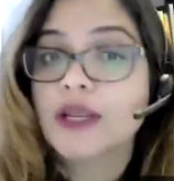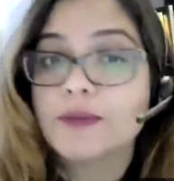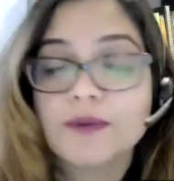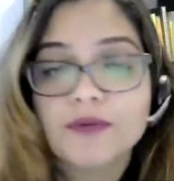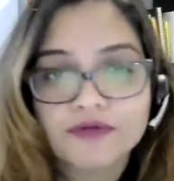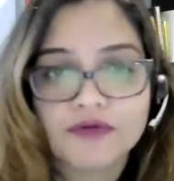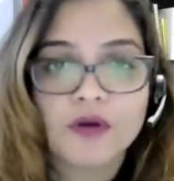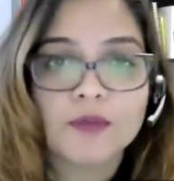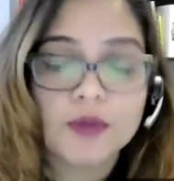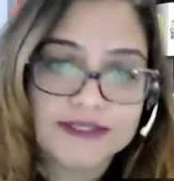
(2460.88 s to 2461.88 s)
can be
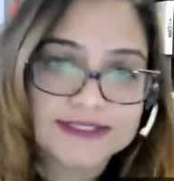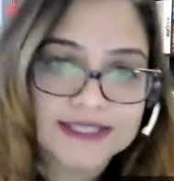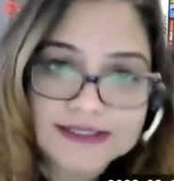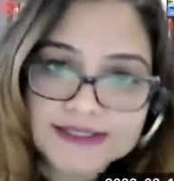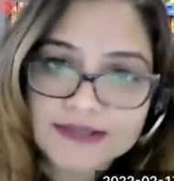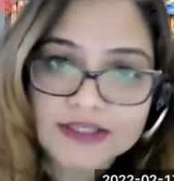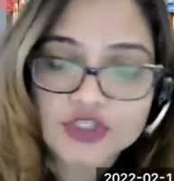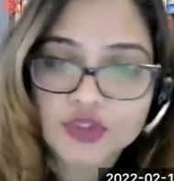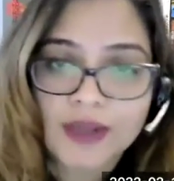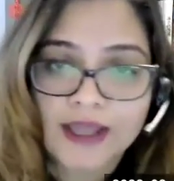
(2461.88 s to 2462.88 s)
performed with the skill set
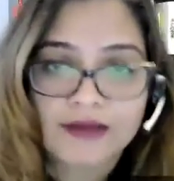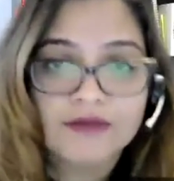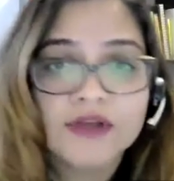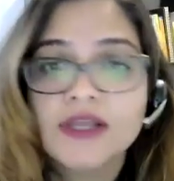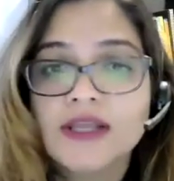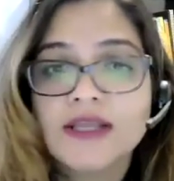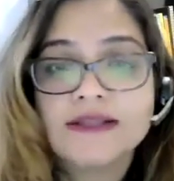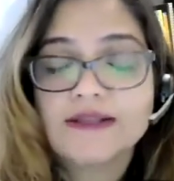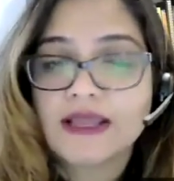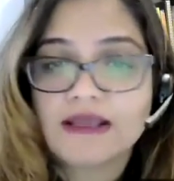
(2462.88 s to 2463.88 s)
that you have,
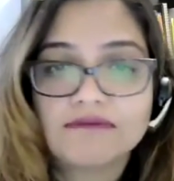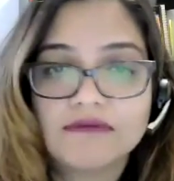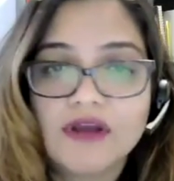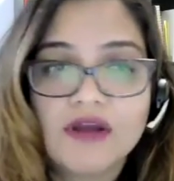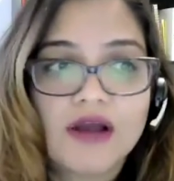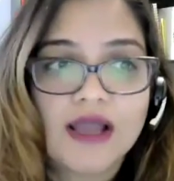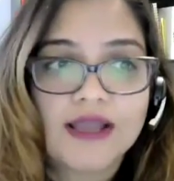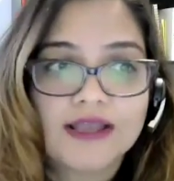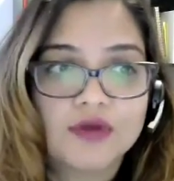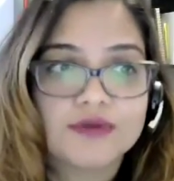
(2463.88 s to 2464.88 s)
then
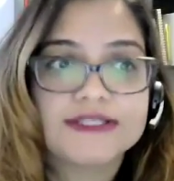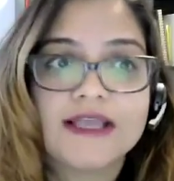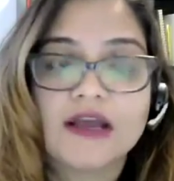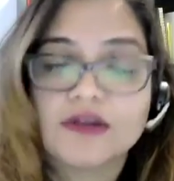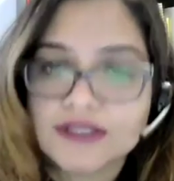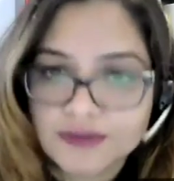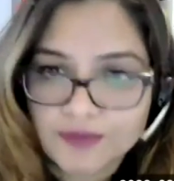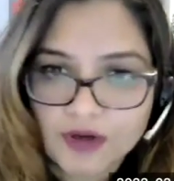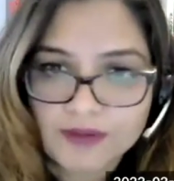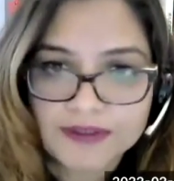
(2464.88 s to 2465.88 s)
I don't see how that's a
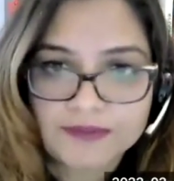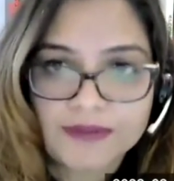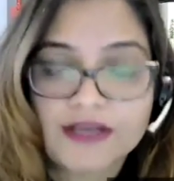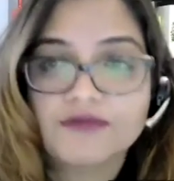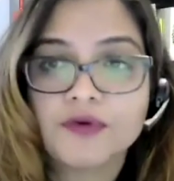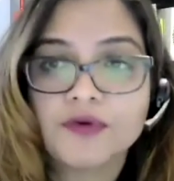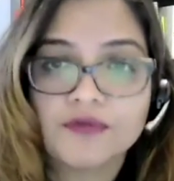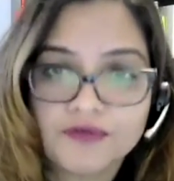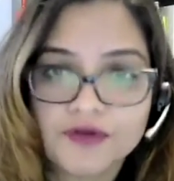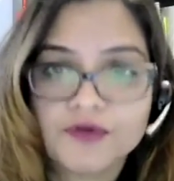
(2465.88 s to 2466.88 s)
problem. And if you
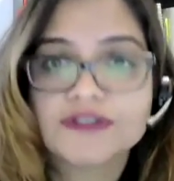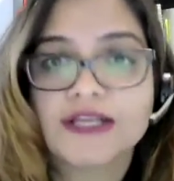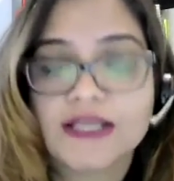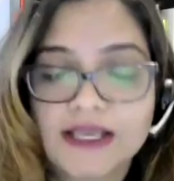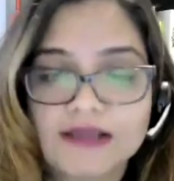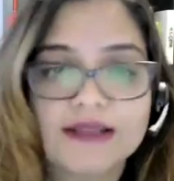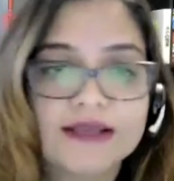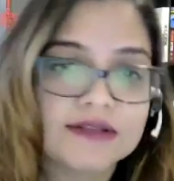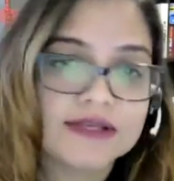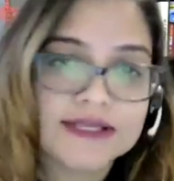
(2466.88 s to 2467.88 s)
refuse, then again,
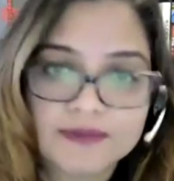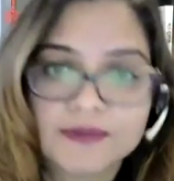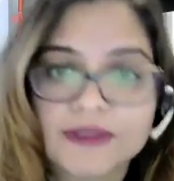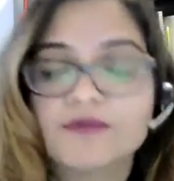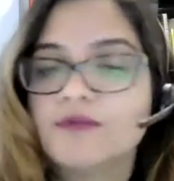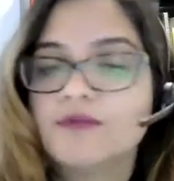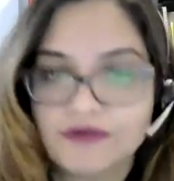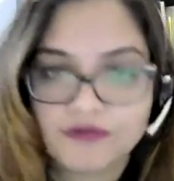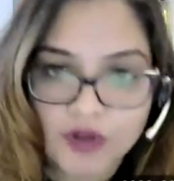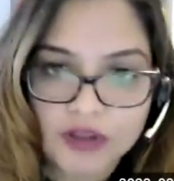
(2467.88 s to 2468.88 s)
like, the discipline
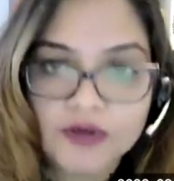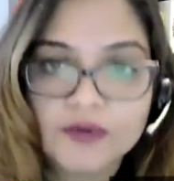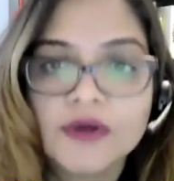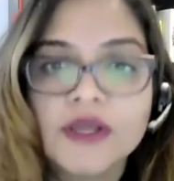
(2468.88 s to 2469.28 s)
may follow.